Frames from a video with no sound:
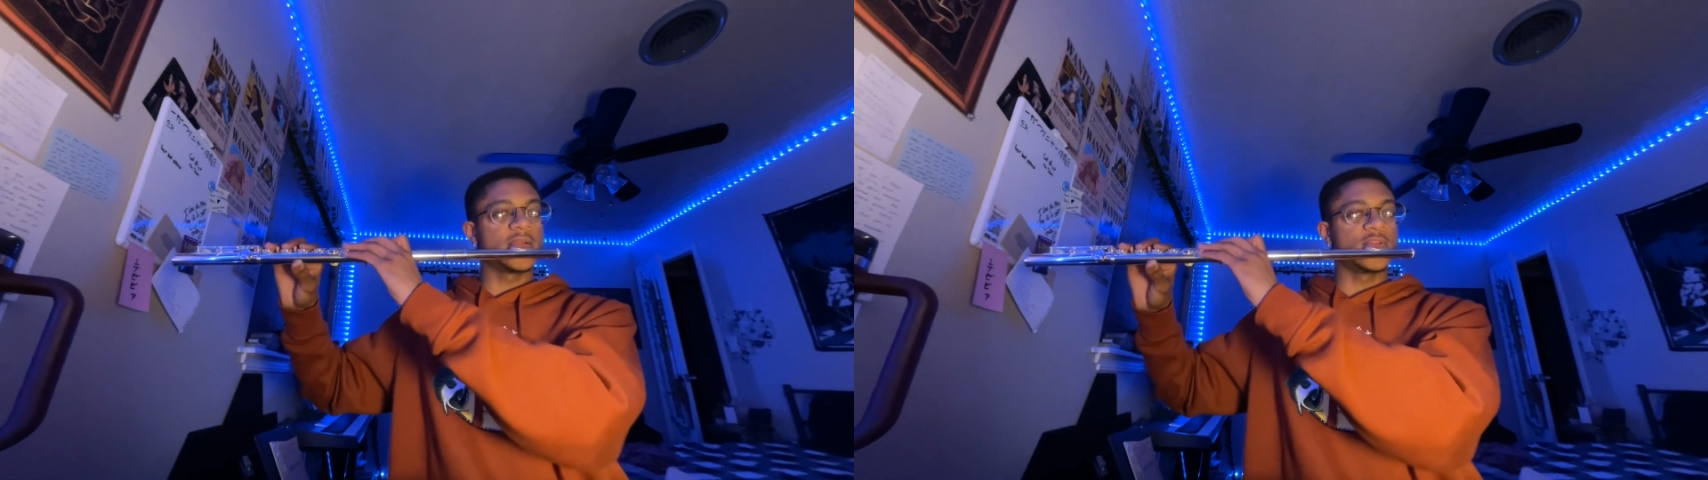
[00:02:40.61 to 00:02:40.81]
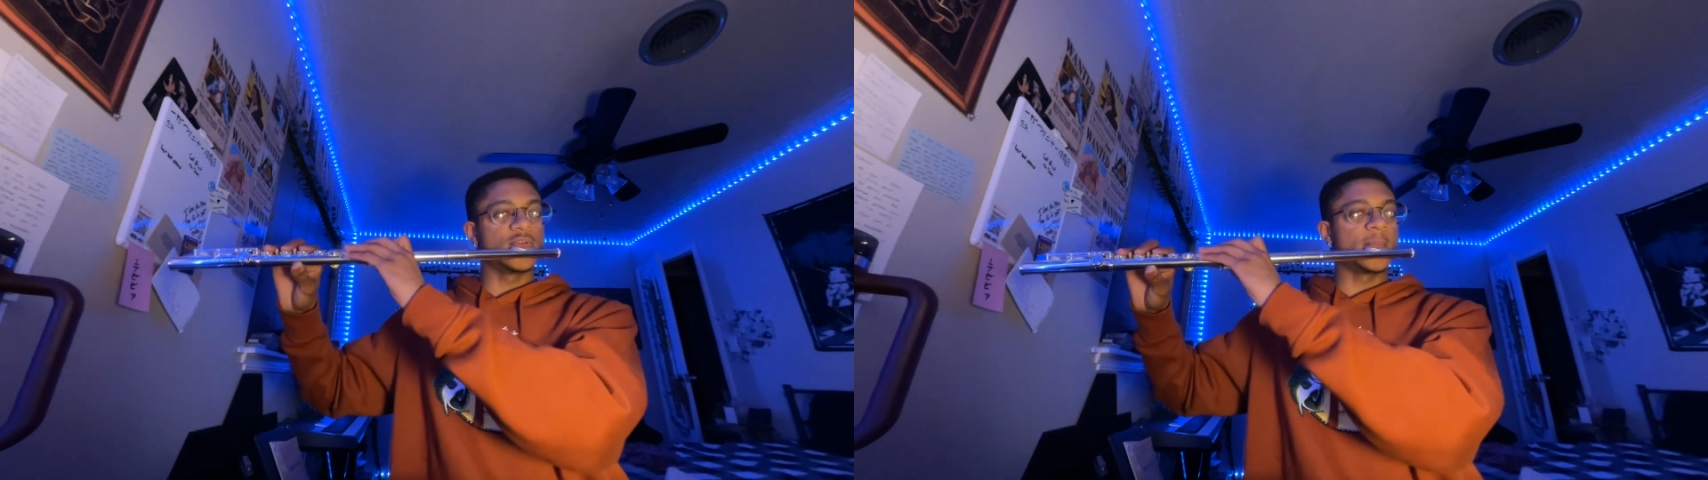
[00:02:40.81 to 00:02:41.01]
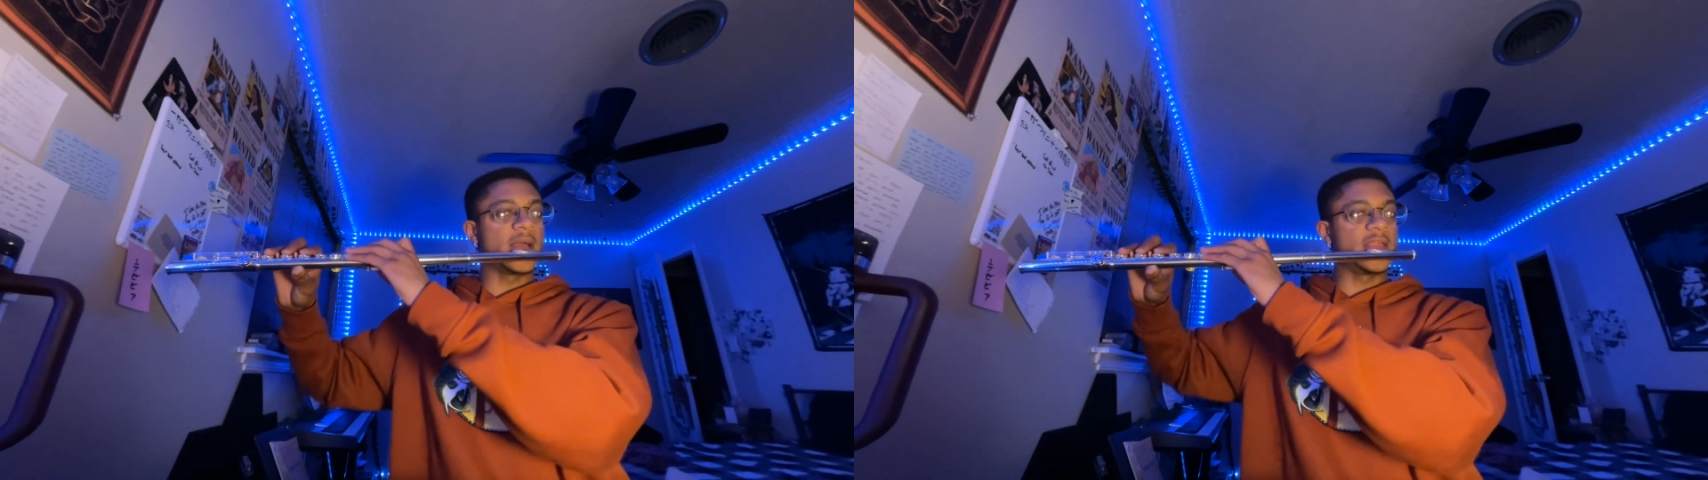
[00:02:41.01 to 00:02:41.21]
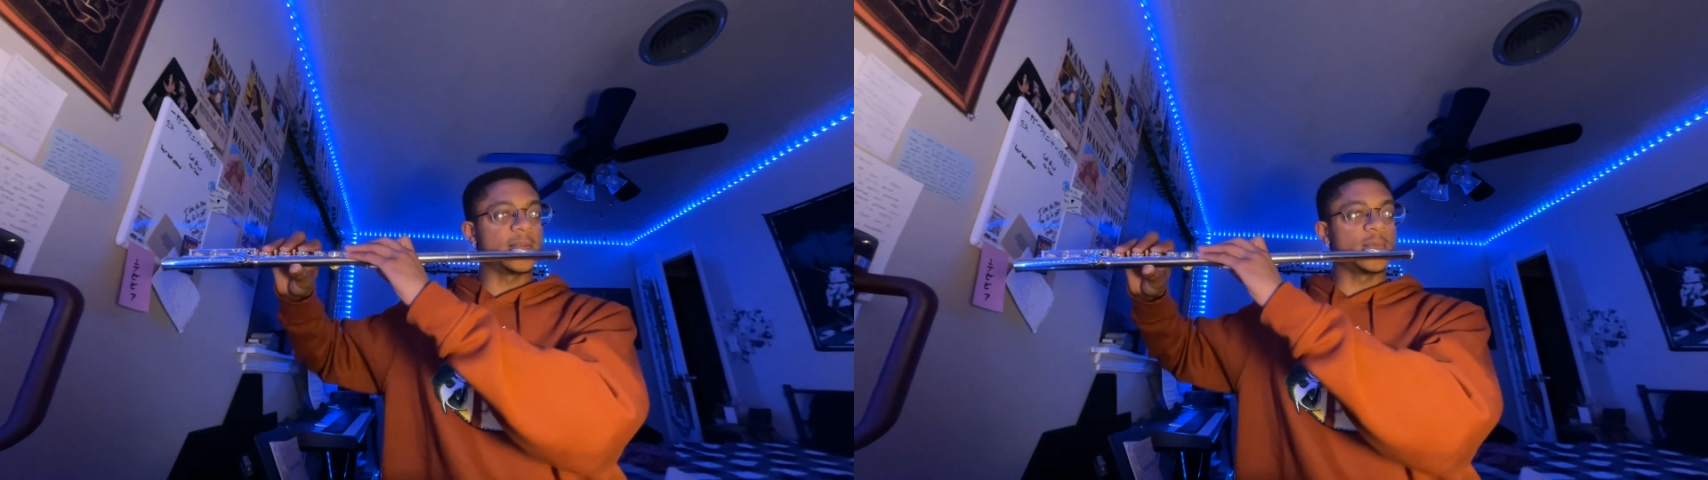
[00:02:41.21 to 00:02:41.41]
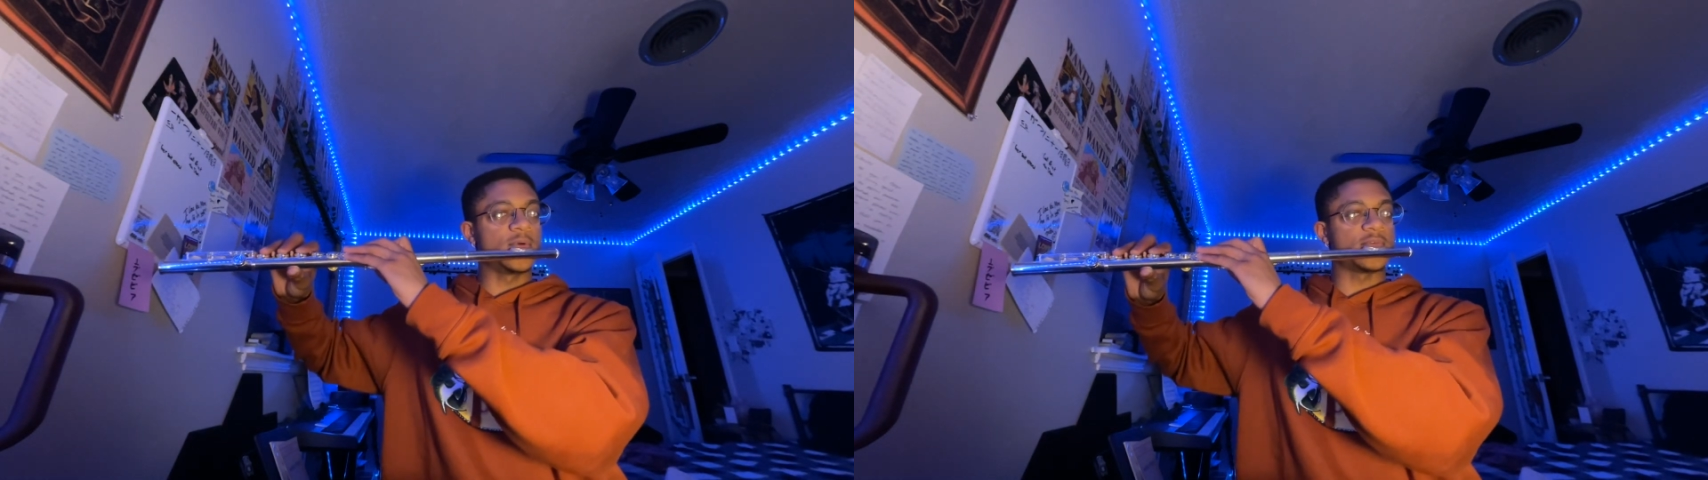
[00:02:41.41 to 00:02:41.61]
need to
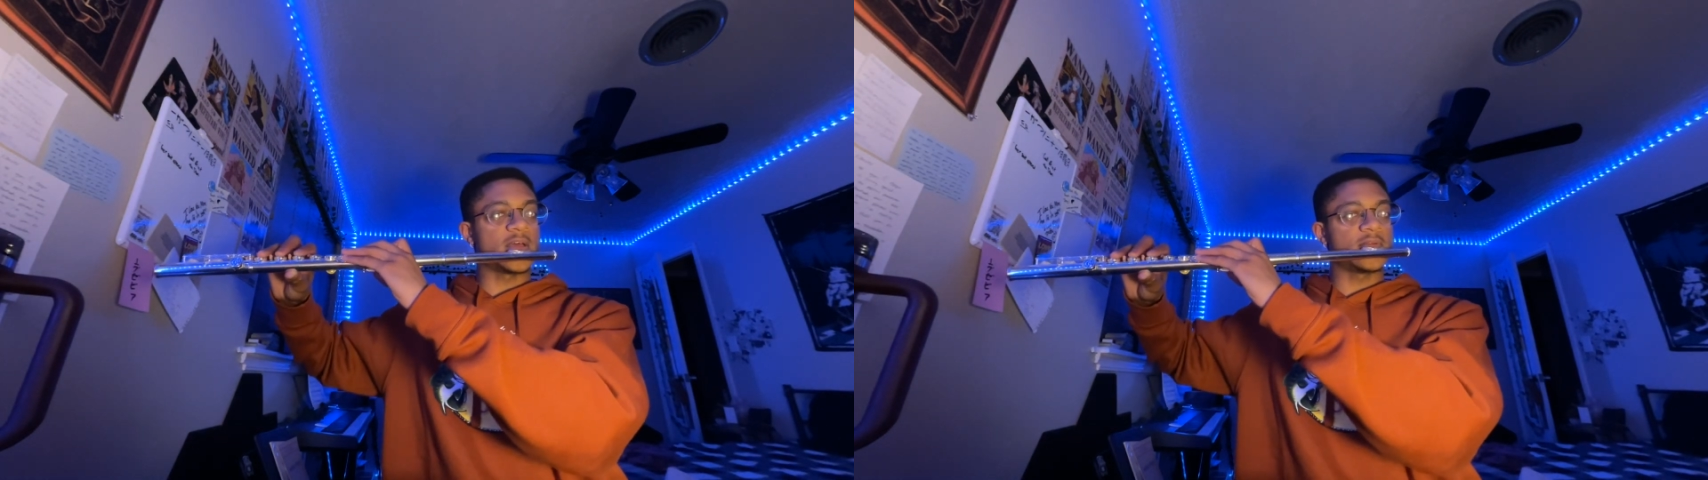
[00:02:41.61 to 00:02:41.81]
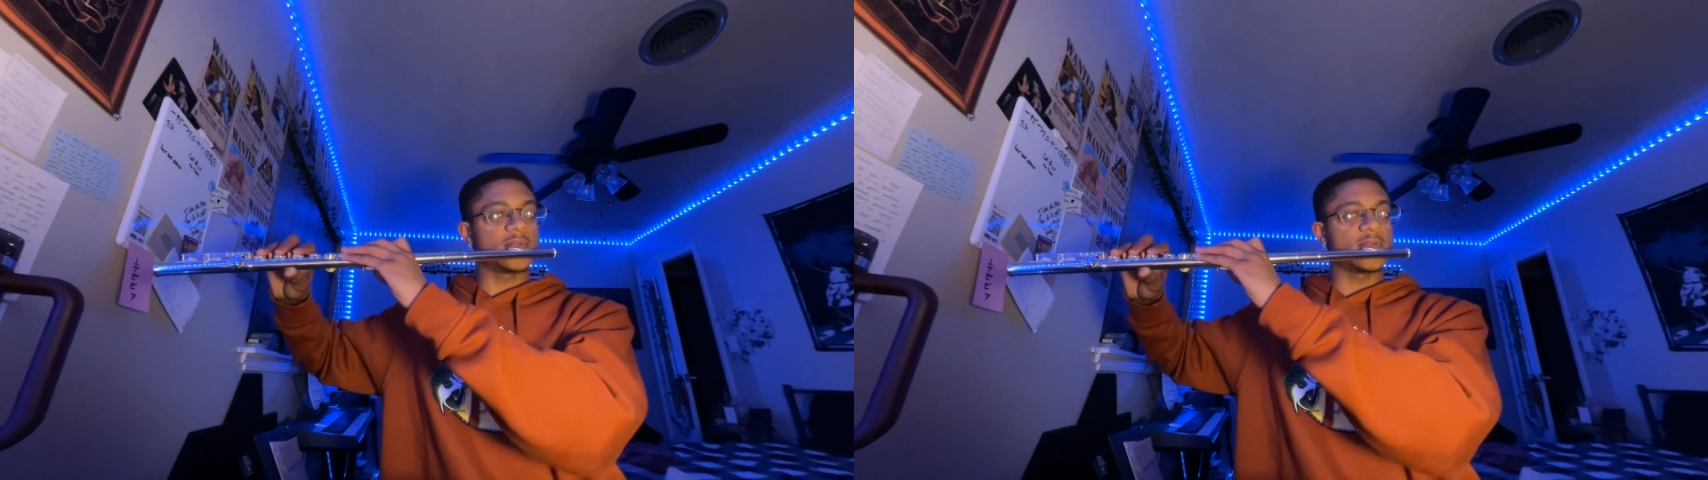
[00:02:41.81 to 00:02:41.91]
move it.